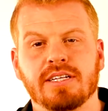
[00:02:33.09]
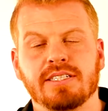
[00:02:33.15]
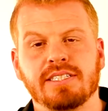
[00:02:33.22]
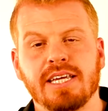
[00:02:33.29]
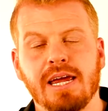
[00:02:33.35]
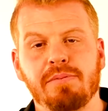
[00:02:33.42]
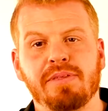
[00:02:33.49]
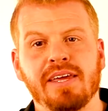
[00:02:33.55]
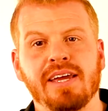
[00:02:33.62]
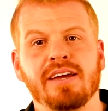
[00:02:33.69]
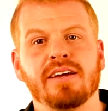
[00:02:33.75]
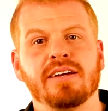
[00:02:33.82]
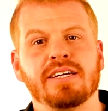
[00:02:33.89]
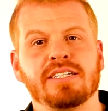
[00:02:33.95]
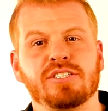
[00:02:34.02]
Same
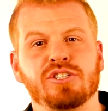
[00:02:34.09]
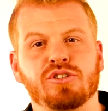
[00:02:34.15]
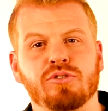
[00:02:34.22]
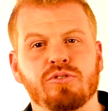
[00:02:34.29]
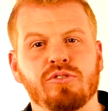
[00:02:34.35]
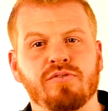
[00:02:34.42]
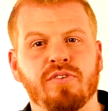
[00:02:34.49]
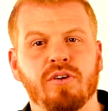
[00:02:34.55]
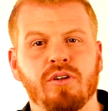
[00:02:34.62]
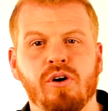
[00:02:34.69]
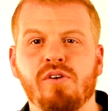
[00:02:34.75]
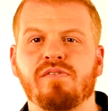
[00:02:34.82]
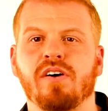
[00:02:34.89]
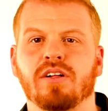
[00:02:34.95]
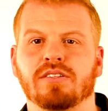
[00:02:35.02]
thing is true for
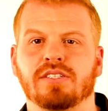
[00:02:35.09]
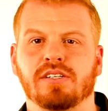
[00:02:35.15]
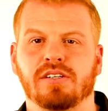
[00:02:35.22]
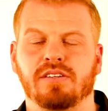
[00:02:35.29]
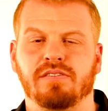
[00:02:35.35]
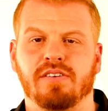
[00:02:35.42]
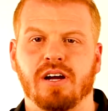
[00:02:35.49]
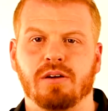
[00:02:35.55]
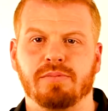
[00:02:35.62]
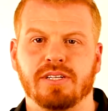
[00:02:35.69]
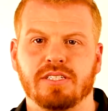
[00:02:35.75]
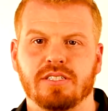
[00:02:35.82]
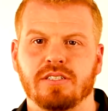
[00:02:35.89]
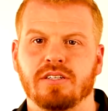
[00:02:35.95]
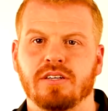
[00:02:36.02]
low volatility
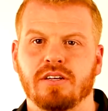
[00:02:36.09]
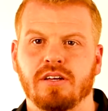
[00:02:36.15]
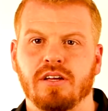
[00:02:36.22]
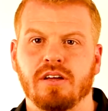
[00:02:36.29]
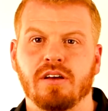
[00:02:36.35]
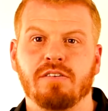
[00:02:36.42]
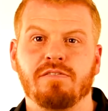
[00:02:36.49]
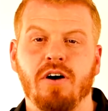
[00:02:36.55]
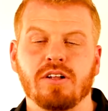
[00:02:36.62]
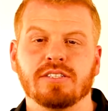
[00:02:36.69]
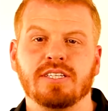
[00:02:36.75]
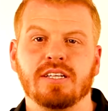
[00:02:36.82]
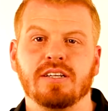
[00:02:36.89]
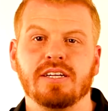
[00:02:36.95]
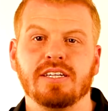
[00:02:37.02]
environments.
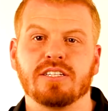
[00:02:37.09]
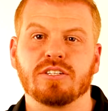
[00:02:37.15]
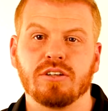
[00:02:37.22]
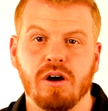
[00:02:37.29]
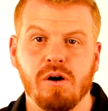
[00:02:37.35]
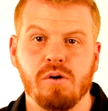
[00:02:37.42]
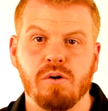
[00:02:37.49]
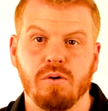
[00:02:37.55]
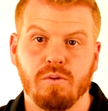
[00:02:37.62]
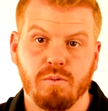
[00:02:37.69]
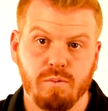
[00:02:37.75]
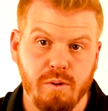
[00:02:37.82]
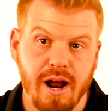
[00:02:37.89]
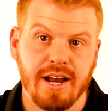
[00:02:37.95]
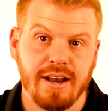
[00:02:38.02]
Volatility is low
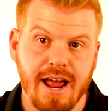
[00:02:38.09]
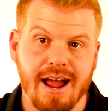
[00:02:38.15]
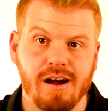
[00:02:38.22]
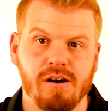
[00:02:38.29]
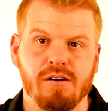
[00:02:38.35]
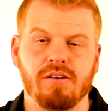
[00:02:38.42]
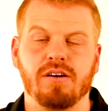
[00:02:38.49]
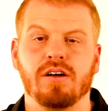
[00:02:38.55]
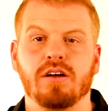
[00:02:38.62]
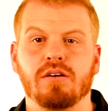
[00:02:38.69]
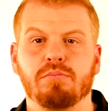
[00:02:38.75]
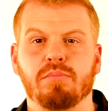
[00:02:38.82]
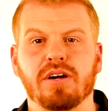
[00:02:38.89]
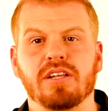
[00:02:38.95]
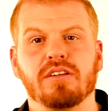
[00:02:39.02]
right now,
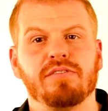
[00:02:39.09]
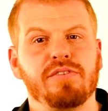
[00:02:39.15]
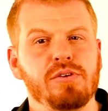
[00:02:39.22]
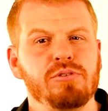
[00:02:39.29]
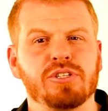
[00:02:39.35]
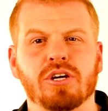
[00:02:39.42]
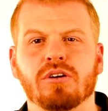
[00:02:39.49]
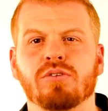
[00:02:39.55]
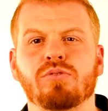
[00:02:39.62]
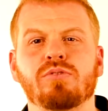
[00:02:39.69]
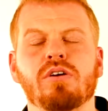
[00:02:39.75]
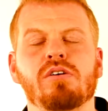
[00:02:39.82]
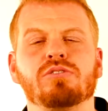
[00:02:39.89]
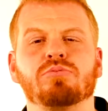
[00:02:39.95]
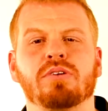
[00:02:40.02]
but in the future, who
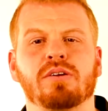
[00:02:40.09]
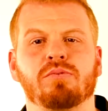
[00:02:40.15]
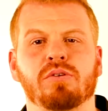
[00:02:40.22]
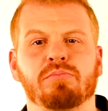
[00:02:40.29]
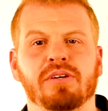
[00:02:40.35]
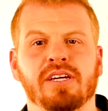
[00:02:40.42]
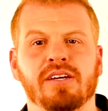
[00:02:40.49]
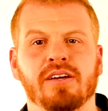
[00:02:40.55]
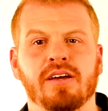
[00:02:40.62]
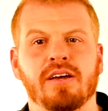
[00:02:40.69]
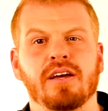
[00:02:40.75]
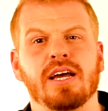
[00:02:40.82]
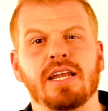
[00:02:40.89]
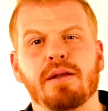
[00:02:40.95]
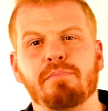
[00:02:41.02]
knows what it will be,
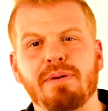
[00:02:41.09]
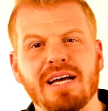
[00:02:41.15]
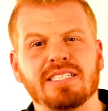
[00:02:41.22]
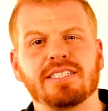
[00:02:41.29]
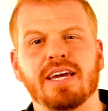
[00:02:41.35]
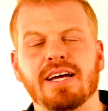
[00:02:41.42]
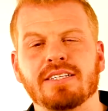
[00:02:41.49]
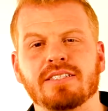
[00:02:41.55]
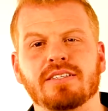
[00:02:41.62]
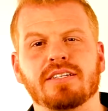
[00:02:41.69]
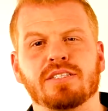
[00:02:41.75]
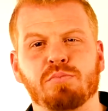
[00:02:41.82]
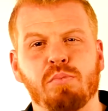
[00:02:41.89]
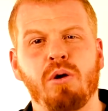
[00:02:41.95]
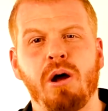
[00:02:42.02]
and the best guess
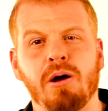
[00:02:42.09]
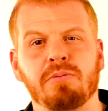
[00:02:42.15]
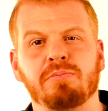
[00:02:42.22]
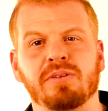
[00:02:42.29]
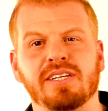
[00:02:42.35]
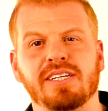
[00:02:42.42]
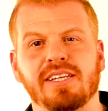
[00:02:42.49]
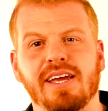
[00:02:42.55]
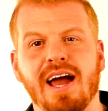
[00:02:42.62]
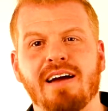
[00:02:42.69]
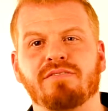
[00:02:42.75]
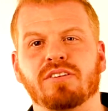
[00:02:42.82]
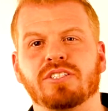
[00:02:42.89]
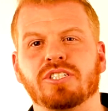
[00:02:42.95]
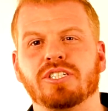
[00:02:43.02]
is probably the
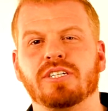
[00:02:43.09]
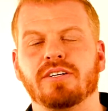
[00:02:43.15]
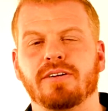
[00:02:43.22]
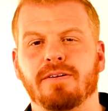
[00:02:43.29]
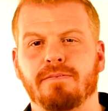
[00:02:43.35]
average.